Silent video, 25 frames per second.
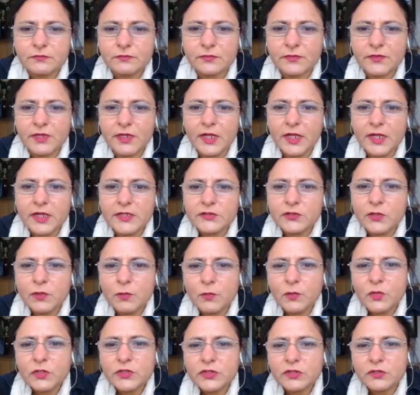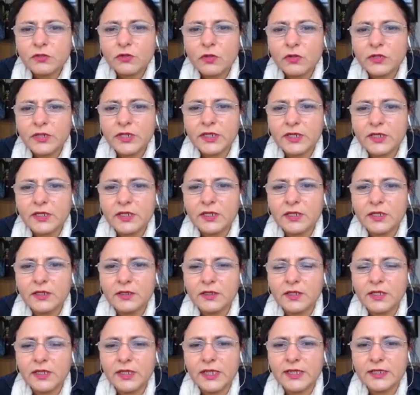so most chronic
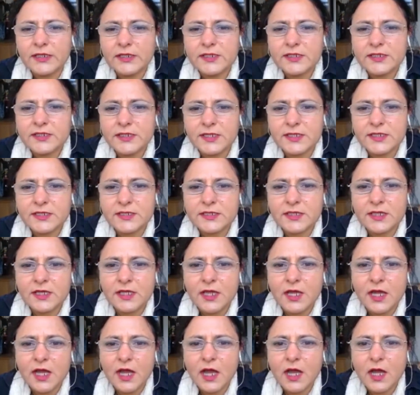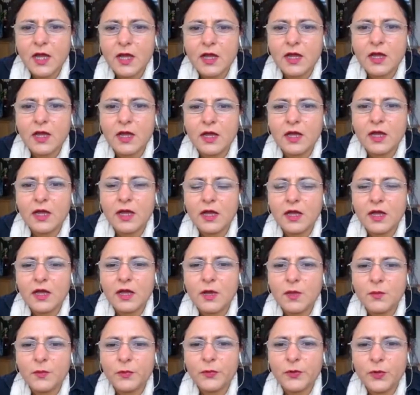illnesses are
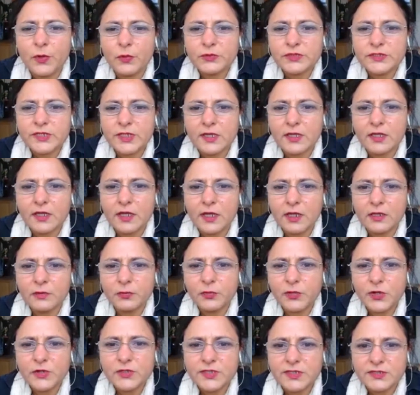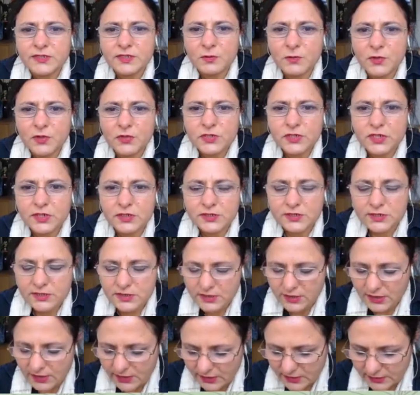unprocessed emotions
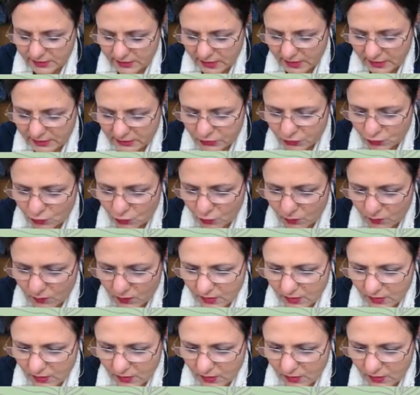and trauma.